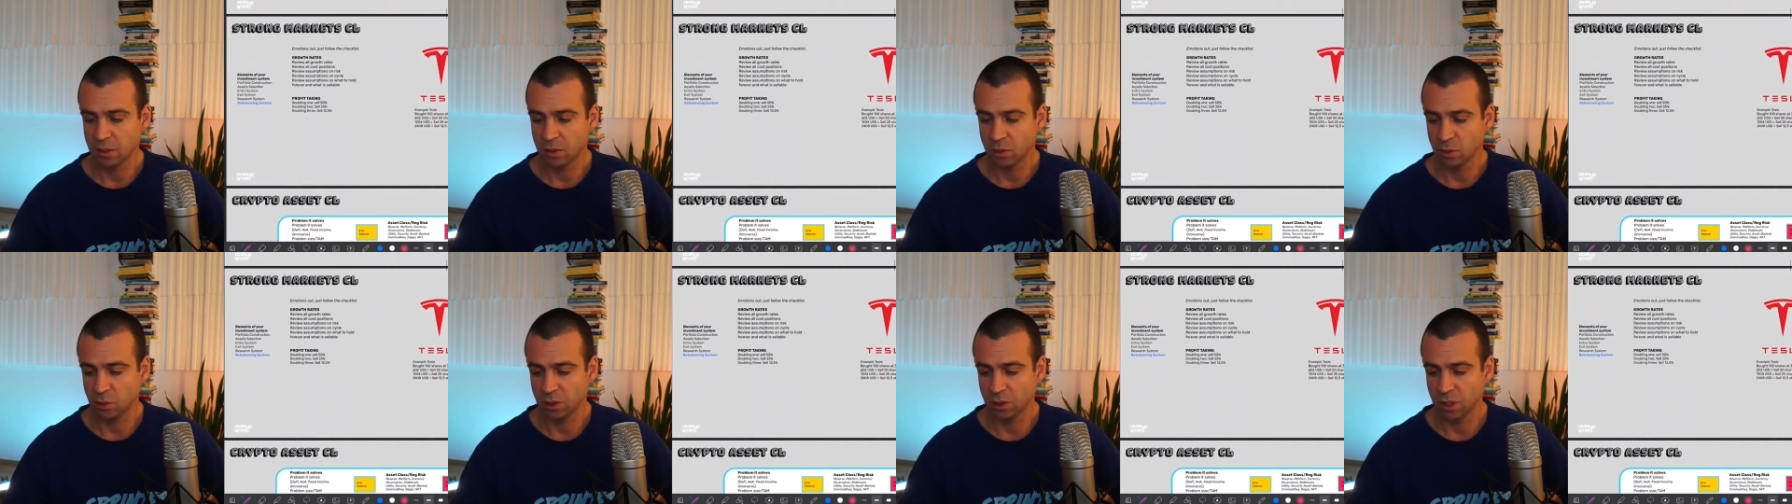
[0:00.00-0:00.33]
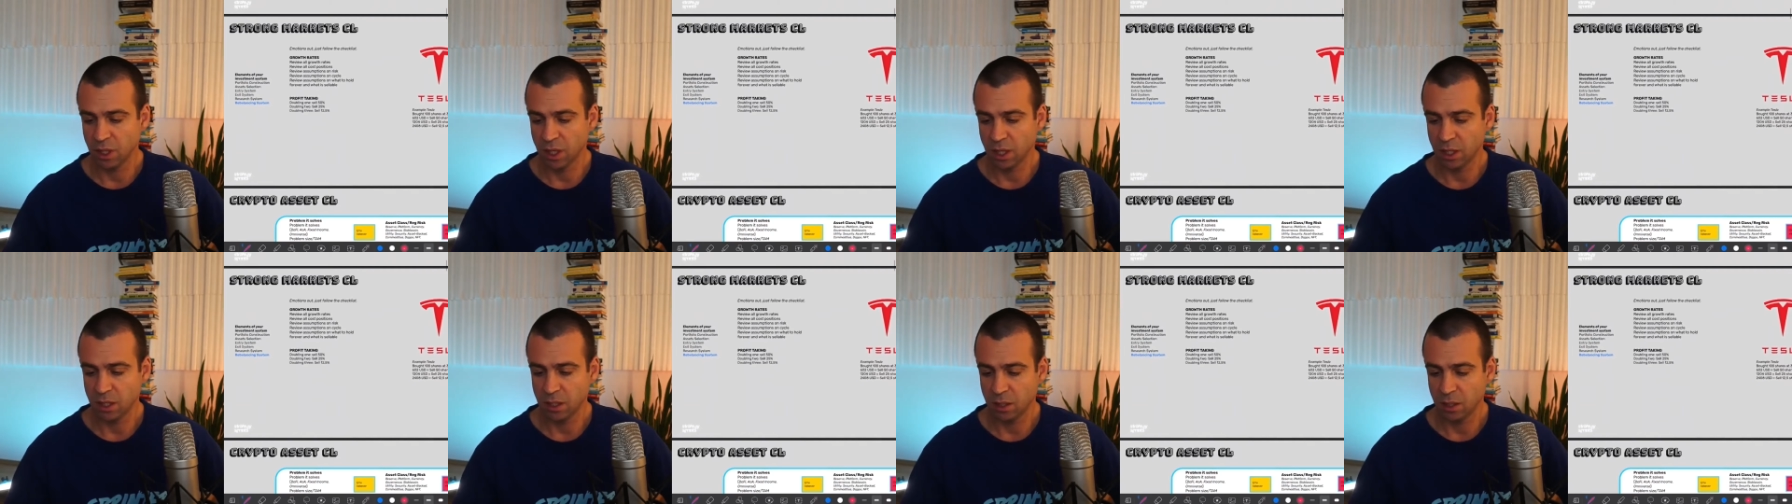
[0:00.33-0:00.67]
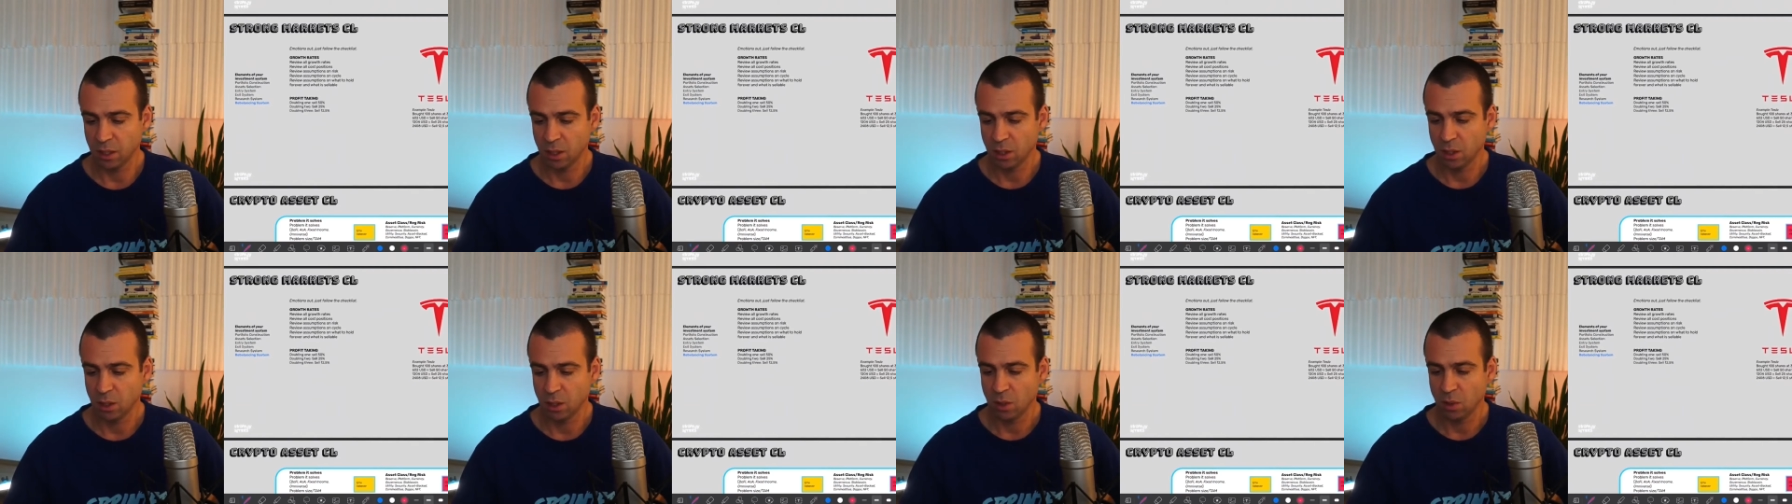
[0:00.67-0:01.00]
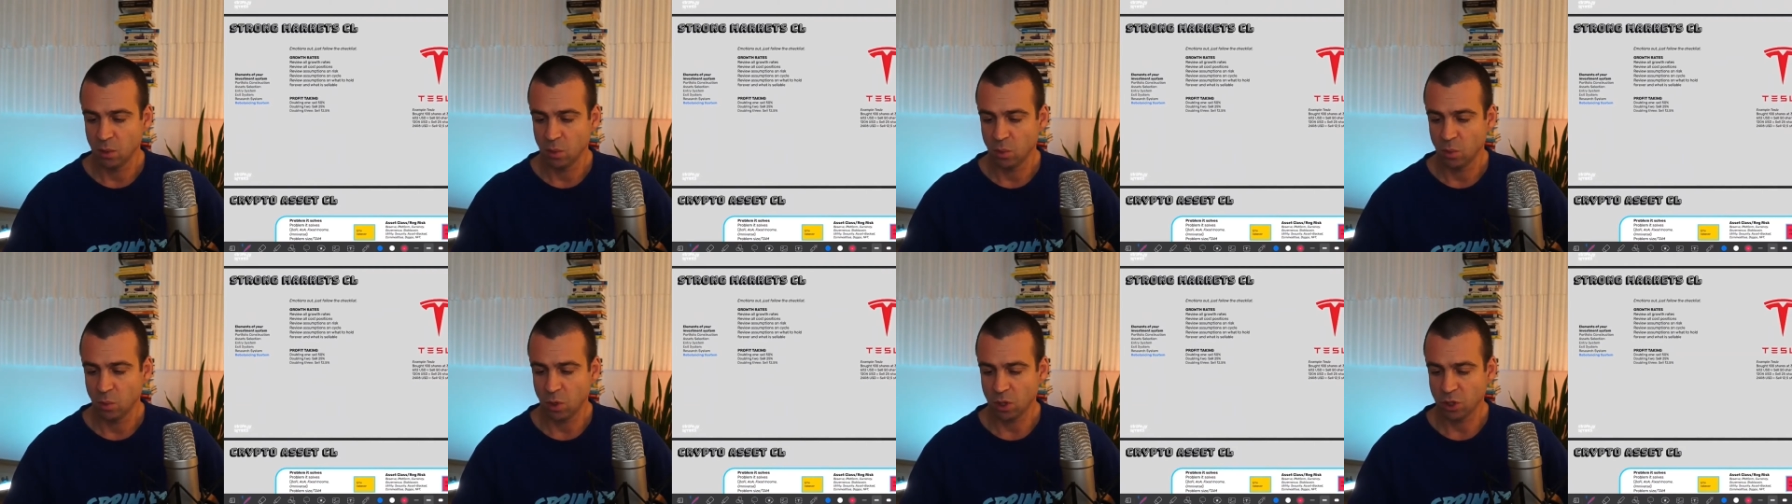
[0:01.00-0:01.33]
Today,
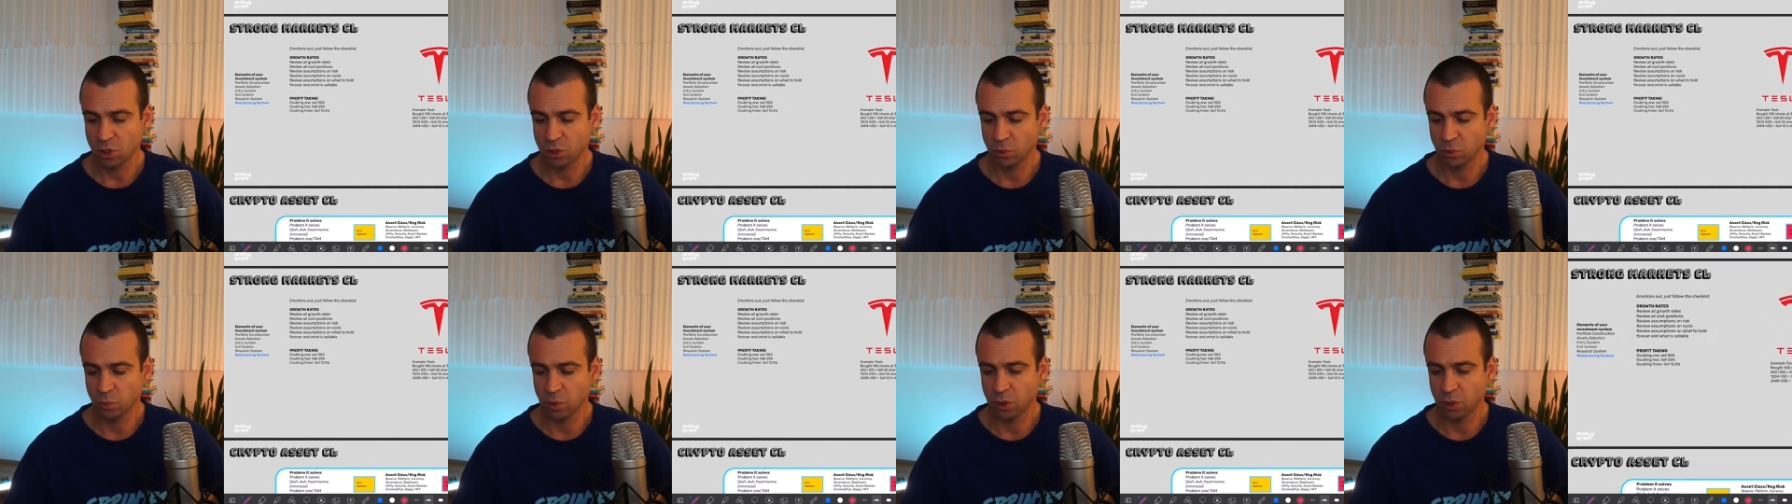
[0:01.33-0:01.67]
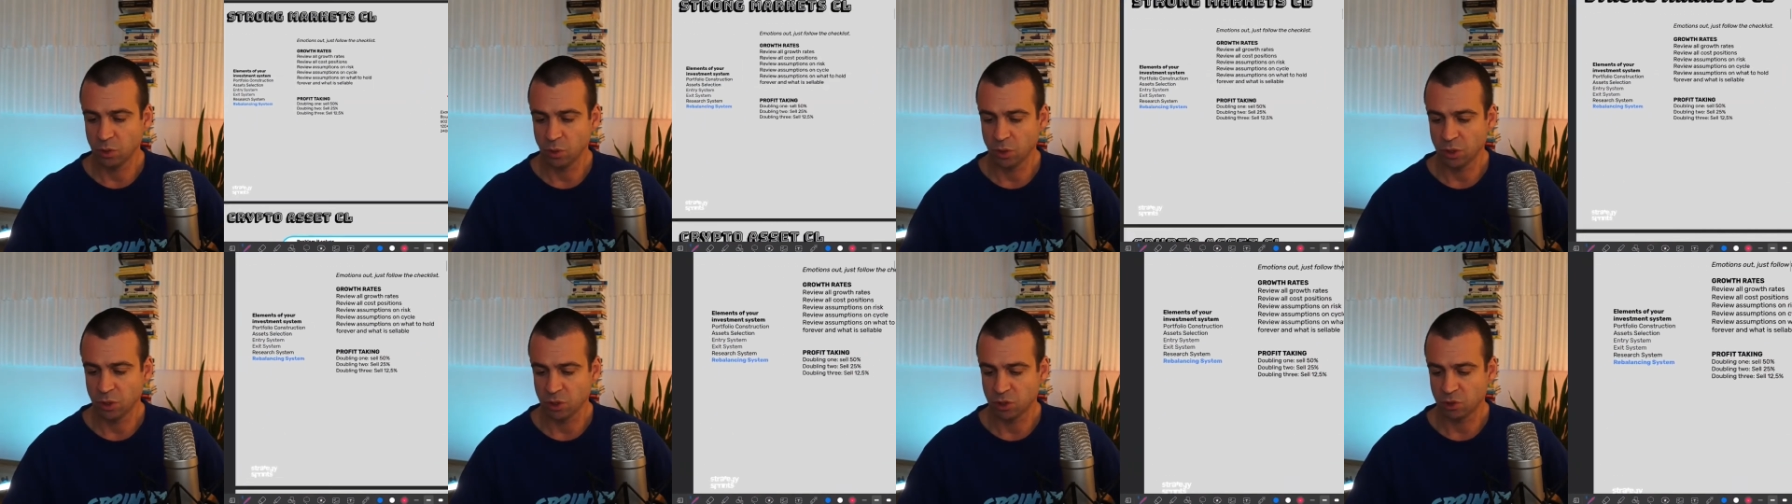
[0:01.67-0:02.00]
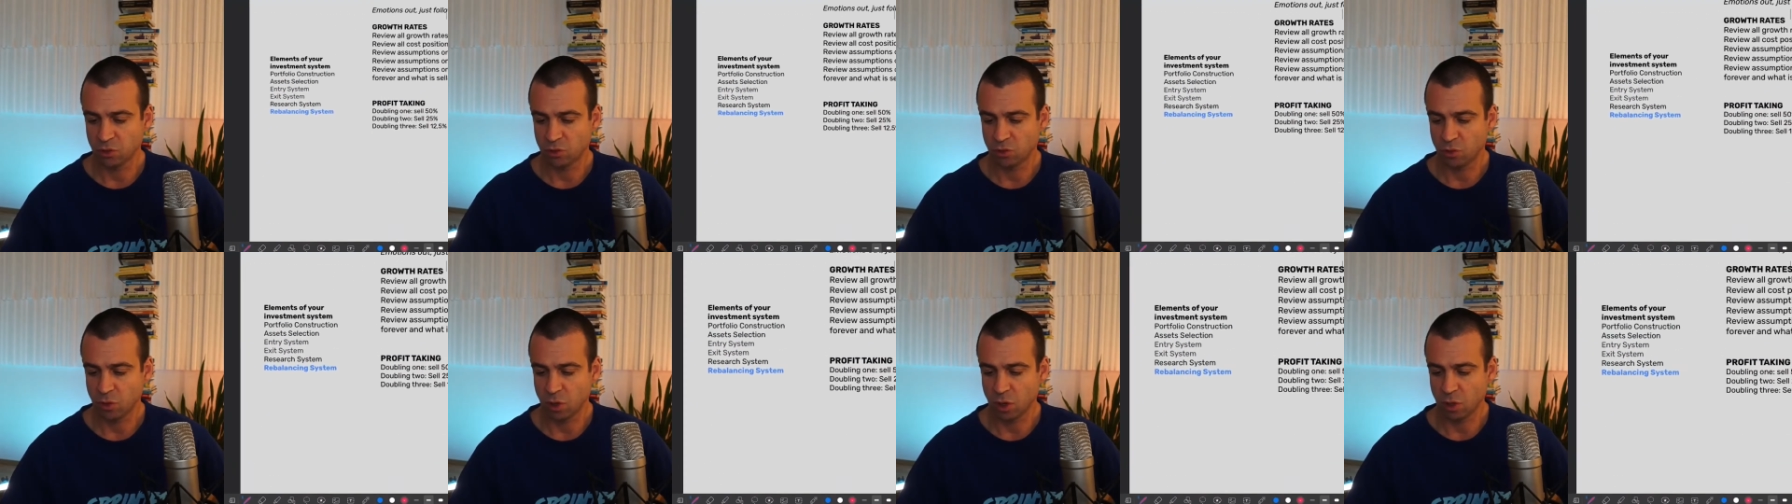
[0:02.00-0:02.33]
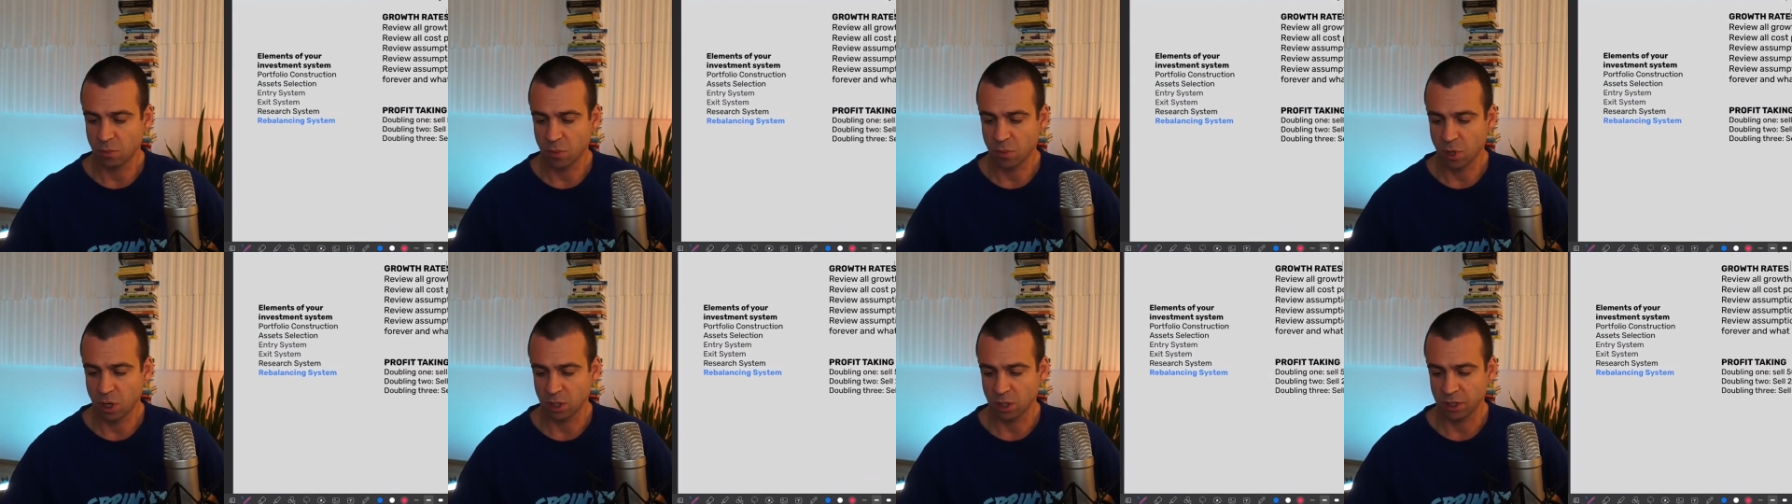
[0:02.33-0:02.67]
what should we do in a
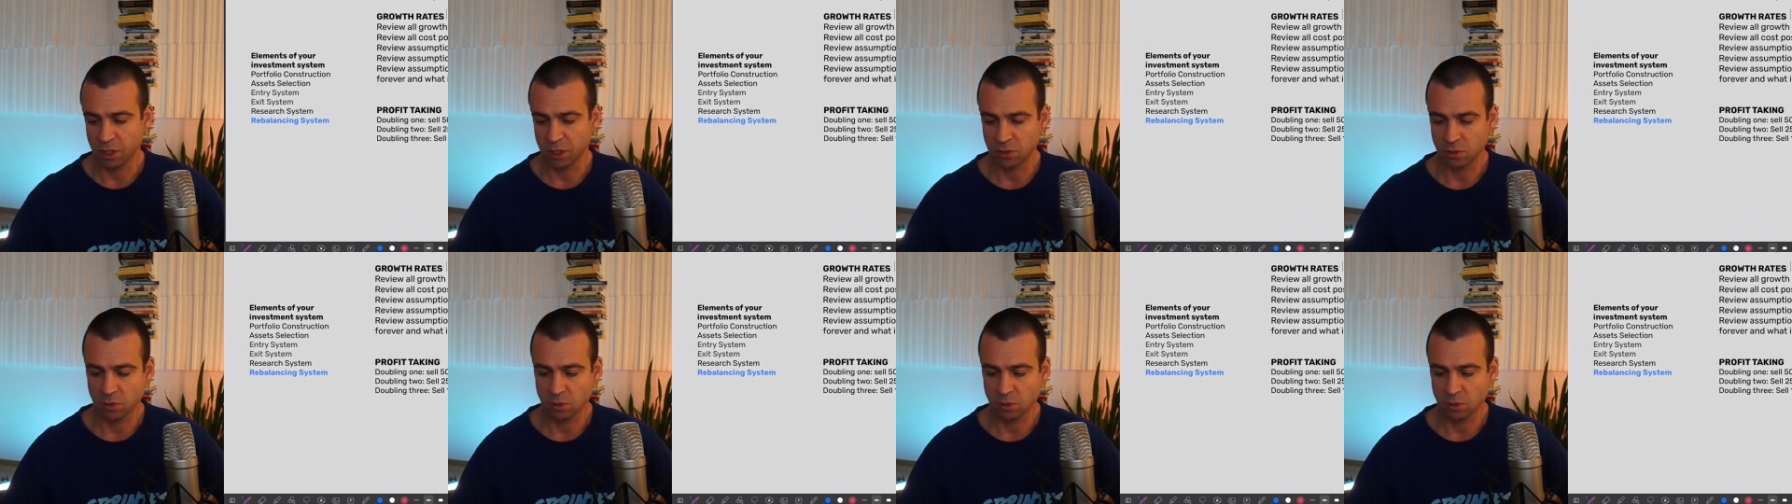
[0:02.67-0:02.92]
strong market?